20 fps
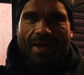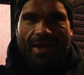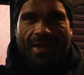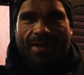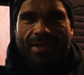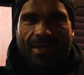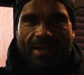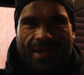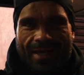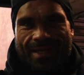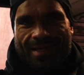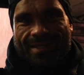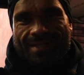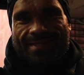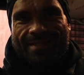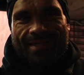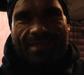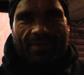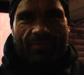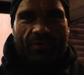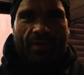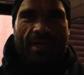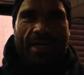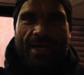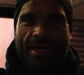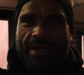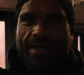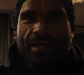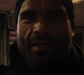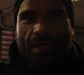It is delivery
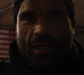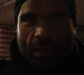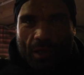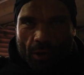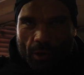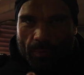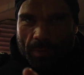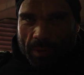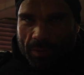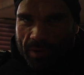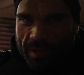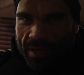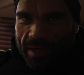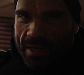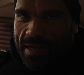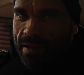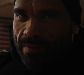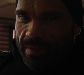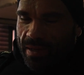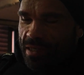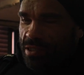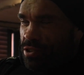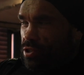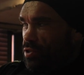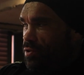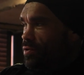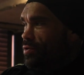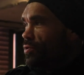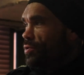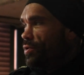day, Glute Builder coming at
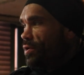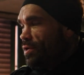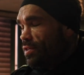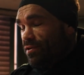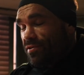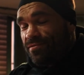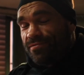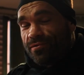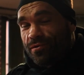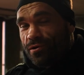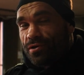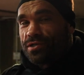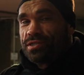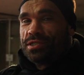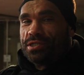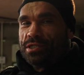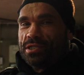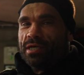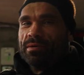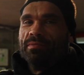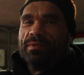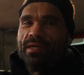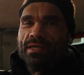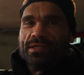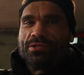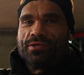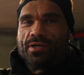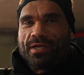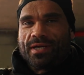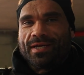you. The first gym in
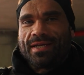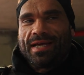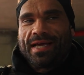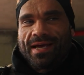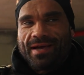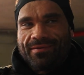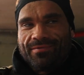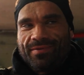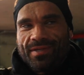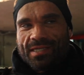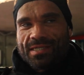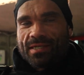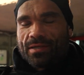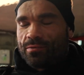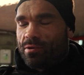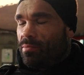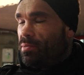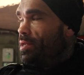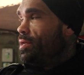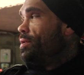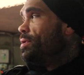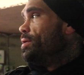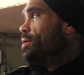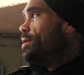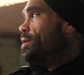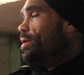Australia to have this equipment.